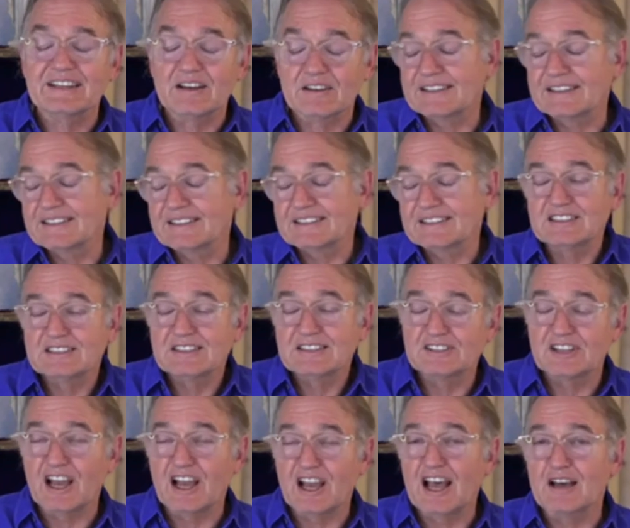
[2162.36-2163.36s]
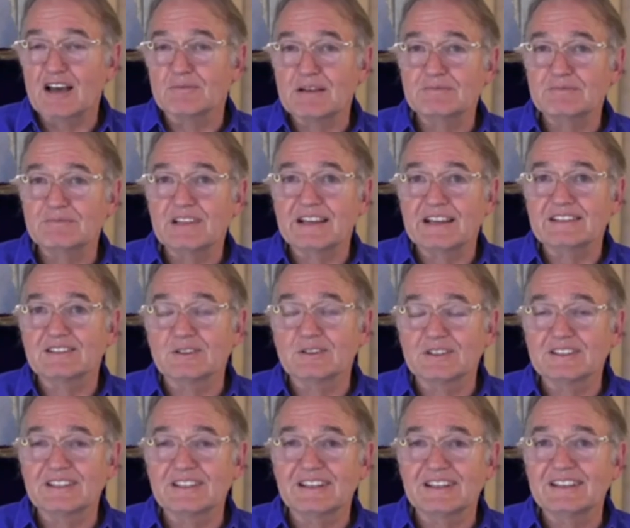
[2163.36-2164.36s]
Okay, this is the job. I'm like
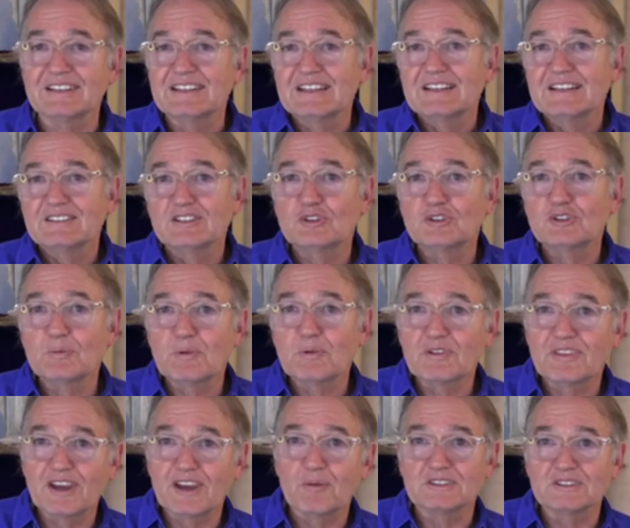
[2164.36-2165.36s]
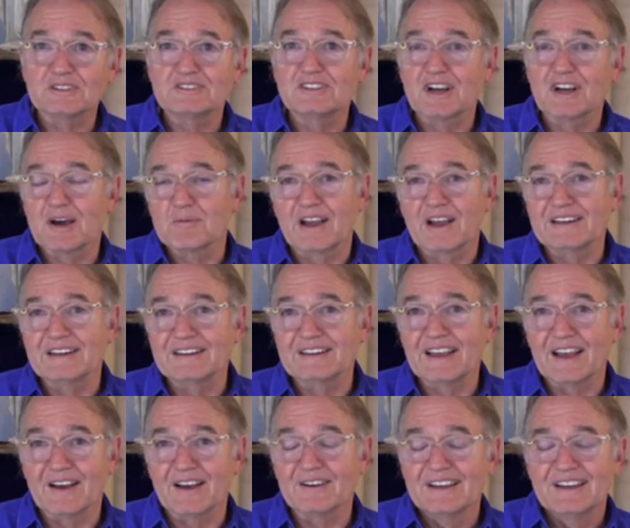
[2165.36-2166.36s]
doing the super therapist job right
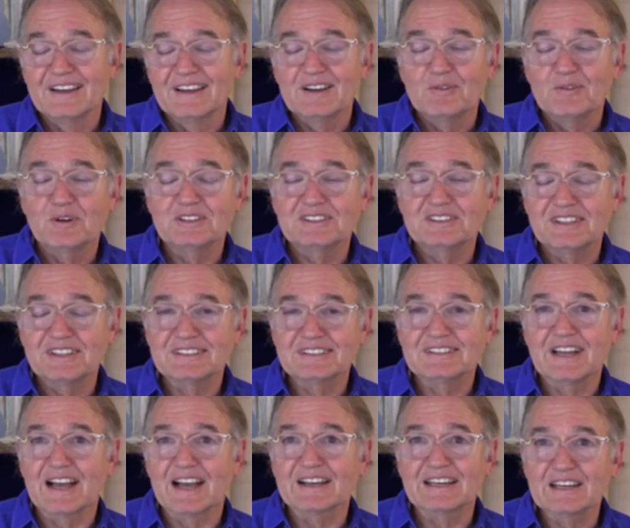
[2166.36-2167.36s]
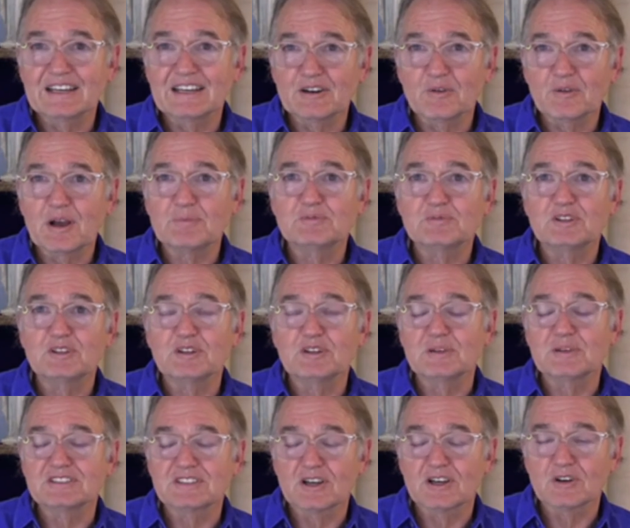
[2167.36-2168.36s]
now, which is not going to interrupt you,
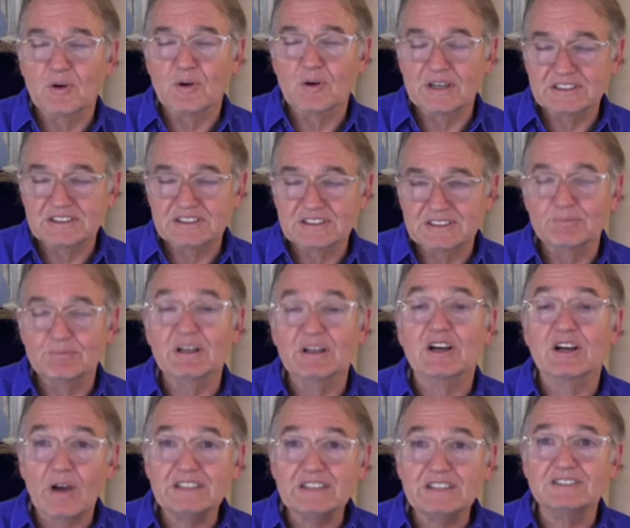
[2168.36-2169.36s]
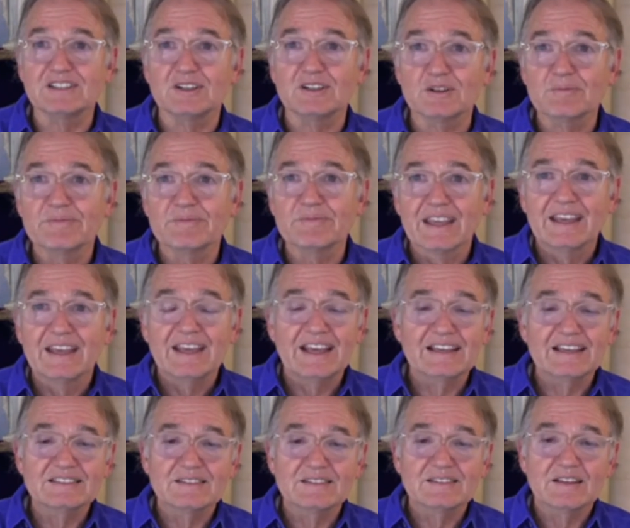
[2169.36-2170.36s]
but question you.
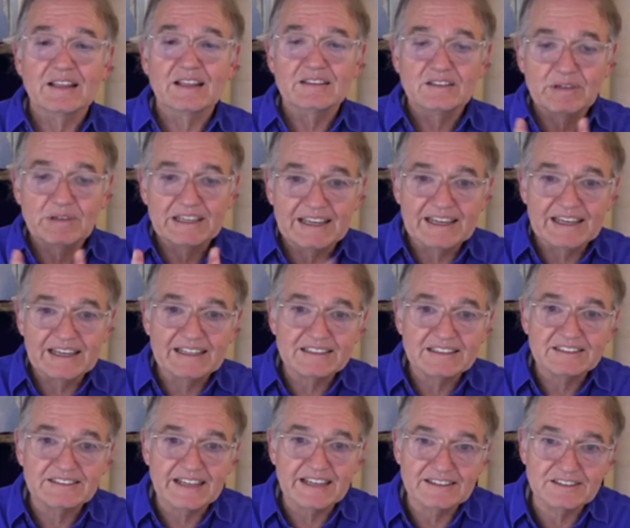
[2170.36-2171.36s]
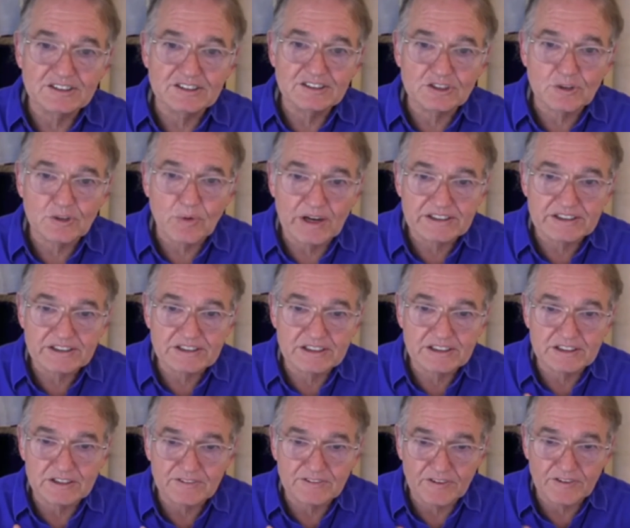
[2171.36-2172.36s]
And in the beginning stages,
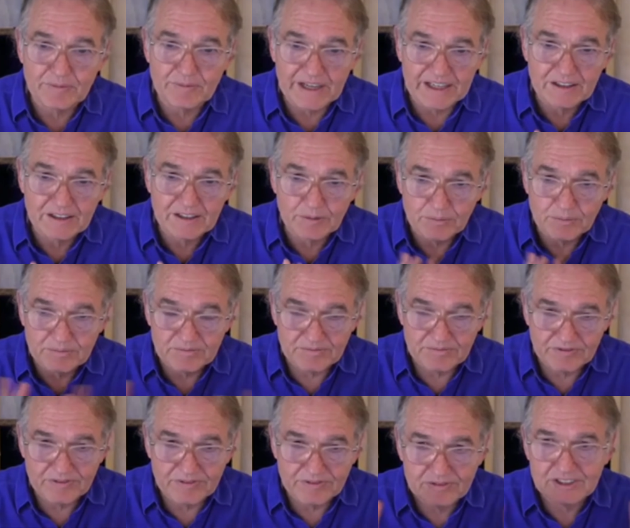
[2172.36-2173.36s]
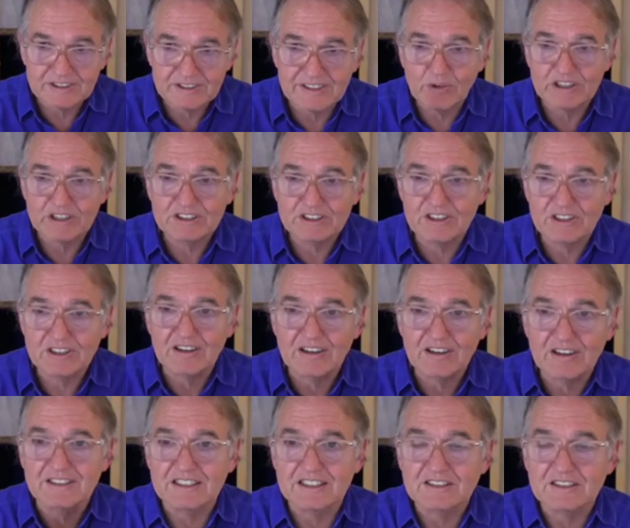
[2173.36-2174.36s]
questions for men, just they want to
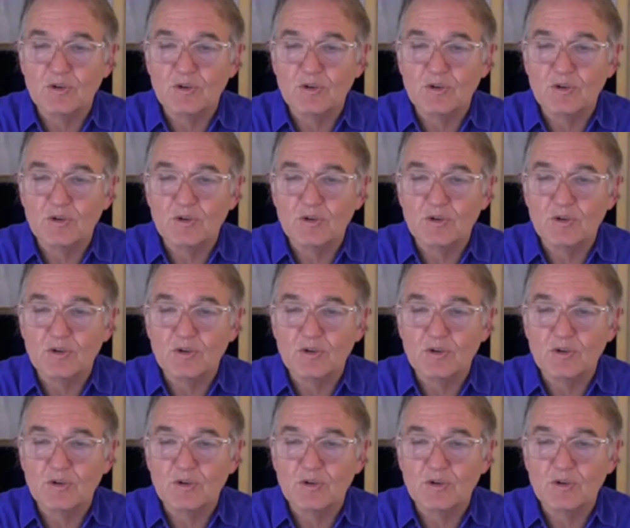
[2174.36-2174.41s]
start this.